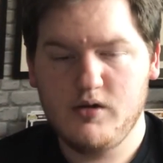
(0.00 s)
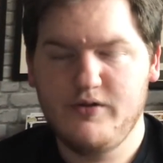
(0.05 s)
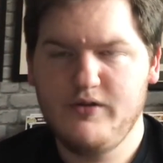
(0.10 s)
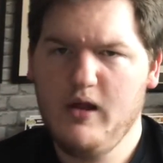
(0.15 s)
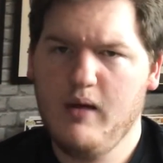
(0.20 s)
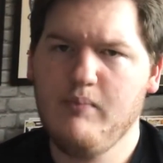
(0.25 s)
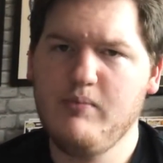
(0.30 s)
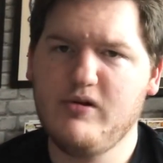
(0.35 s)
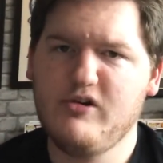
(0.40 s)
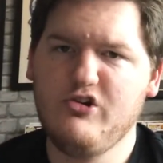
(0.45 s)

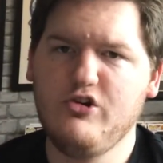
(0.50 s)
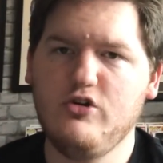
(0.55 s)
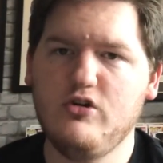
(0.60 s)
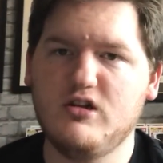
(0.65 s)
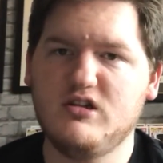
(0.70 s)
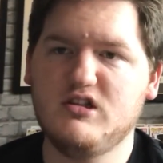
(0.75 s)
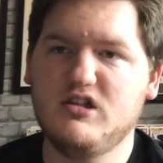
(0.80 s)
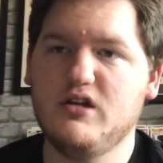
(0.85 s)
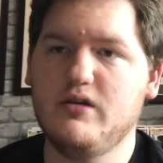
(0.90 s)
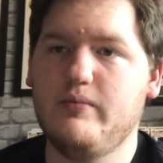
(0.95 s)
Number 2
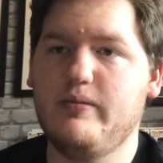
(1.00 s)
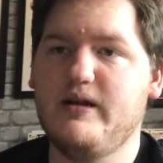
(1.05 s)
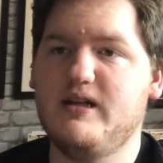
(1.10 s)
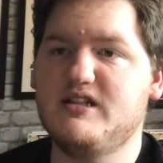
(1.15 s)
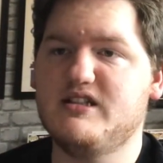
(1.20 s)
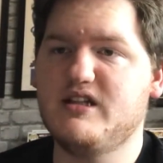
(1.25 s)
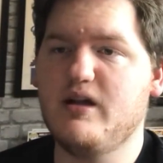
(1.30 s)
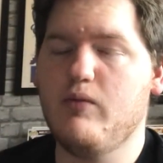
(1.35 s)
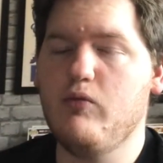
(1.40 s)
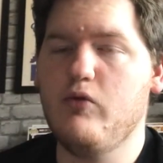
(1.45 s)
is going to be
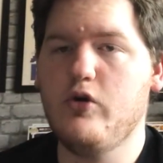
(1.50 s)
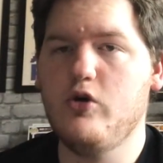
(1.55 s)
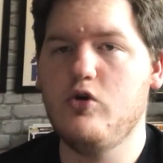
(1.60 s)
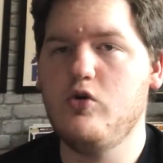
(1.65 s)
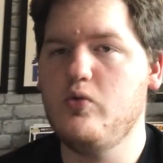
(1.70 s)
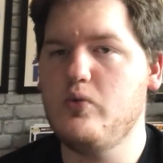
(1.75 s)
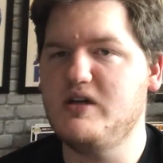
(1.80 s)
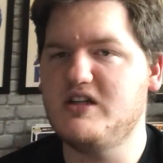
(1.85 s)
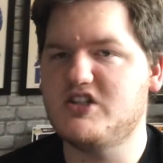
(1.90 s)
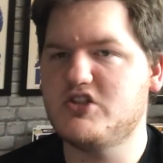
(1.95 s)
someone
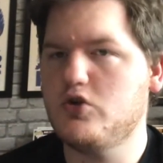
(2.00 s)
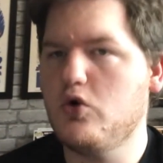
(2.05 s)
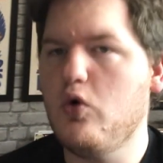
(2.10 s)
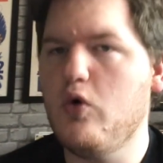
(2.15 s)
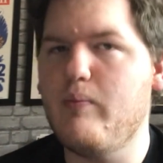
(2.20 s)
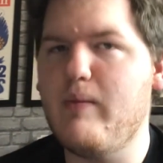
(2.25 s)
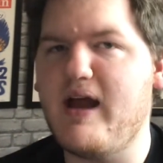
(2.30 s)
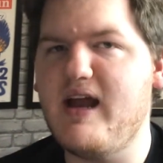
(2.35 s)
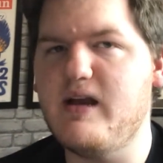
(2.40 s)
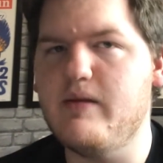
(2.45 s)
who we saw
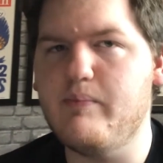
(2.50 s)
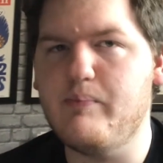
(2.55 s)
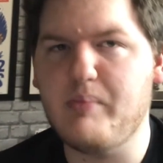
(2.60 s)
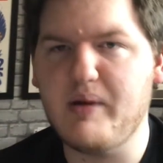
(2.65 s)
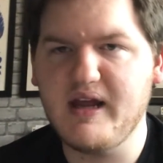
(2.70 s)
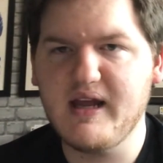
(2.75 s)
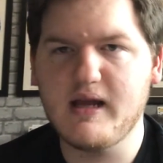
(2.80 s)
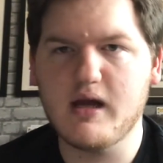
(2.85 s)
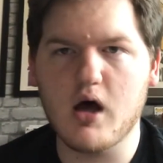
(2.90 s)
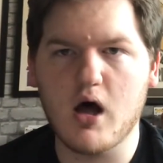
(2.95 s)
made a
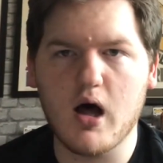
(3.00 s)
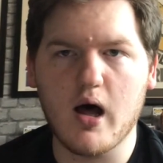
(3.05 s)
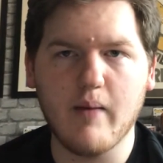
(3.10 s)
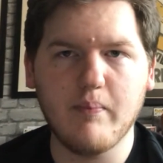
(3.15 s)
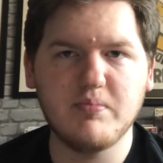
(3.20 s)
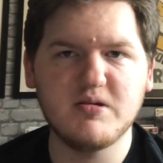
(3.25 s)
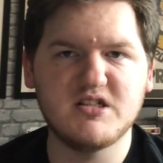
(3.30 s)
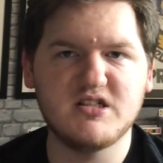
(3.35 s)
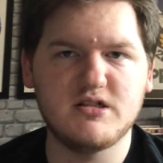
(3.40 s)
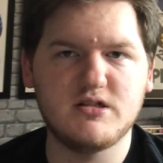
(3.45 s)
big
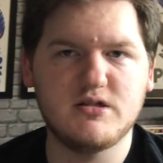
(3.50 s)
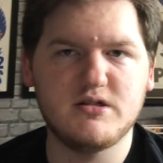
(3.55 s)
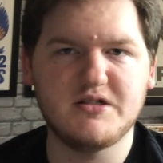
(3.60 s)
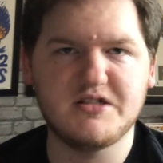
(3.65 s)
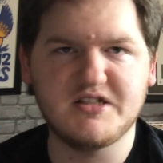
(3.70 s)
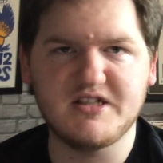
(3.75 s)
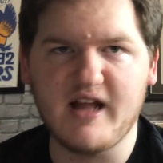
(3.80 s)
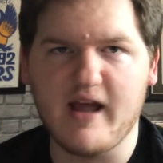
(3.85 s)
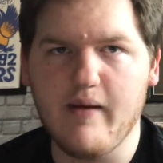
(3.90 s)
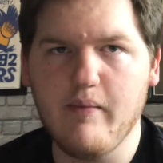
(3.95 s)

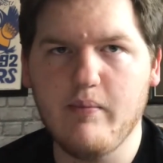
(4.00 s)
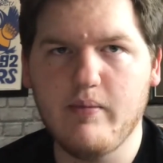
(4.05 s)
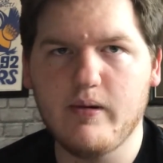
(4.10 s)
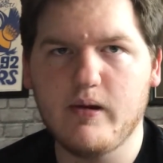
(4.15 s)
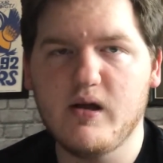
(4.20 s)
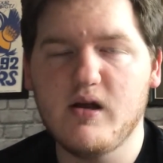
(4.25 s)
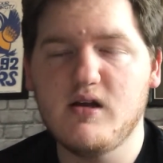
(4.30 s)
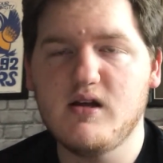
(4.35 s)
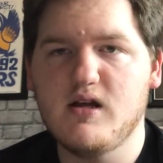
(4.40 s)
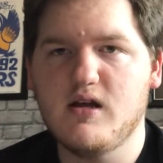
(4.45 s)
upstep
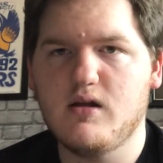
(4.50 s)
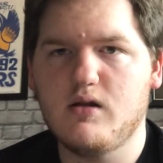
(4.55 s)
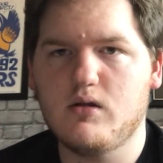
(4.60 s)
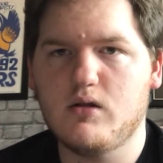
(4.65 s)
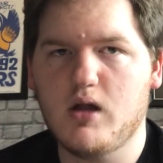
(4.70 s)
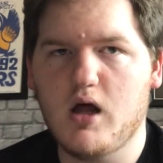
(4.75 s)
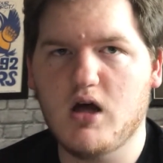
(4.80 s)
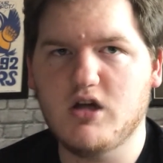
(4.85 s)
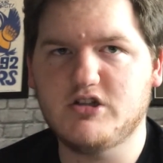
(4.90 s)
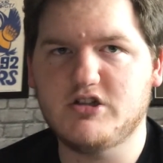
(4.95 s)

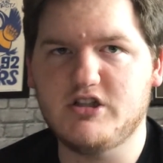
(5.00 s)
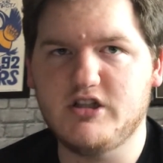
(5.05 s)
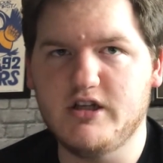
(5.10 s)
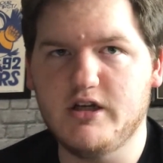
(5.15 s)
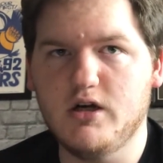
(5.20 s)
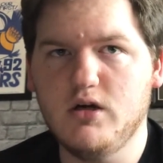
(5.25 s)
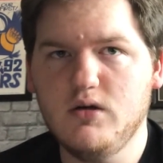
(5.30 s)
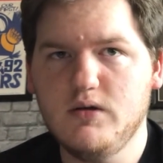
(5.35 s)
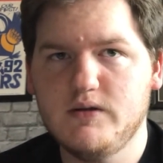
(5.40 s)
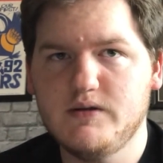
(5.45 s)
last
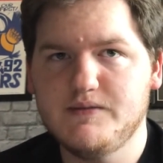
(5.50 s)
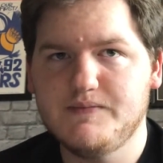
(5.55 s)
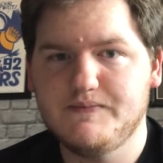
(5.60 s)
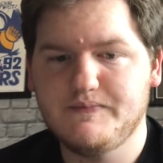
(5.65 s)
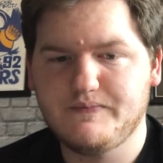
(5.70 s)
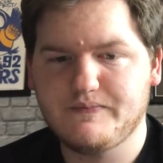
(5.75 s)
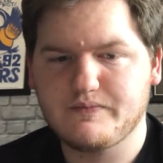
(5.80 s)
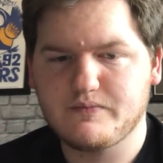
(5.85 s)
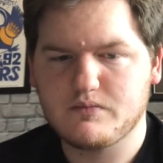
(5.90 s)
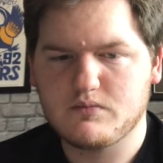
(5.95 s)
year,
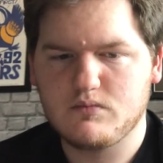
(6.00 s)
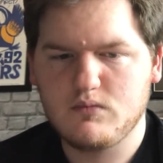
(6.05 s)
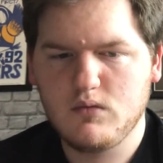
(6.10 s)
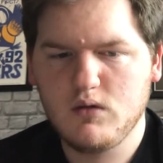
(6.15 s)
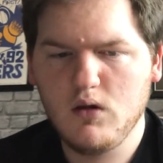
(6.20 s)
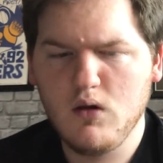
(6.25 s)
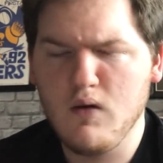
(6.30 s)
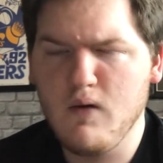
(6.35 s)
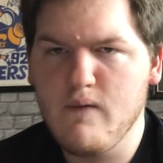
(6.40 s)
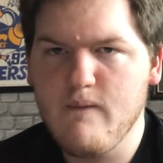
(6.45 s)

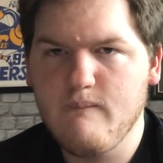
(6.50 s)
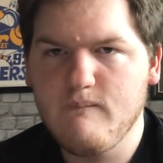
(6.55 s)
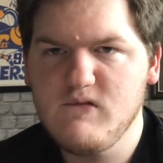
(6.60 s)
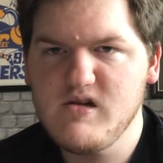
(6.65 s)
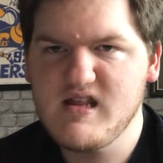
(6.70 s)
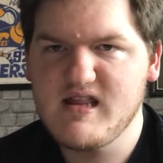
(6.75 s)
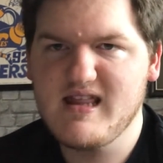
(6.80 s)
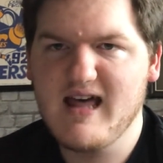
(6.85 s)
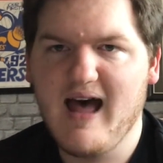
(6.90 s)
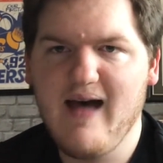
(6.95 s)

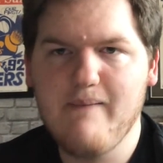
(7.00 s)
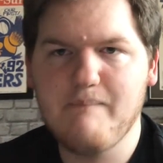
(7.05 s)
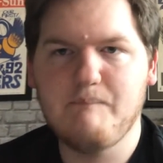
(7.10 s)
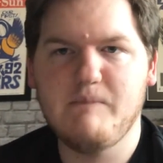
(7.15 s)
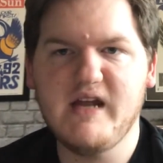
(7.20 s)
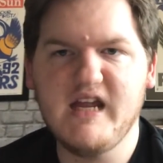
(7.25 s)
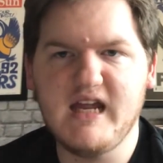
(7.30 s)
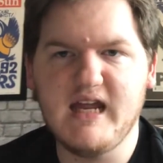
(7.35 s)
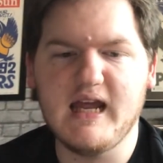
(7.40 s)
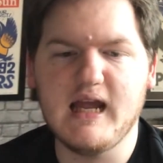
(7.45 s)
with that
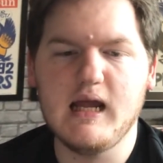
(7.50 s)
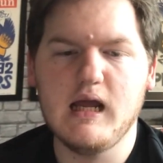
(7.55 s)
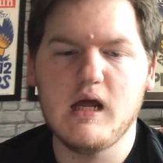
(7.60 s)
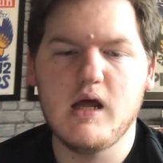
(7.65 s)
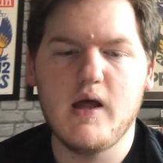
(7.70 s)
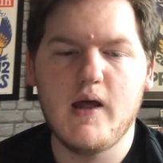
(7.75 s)
being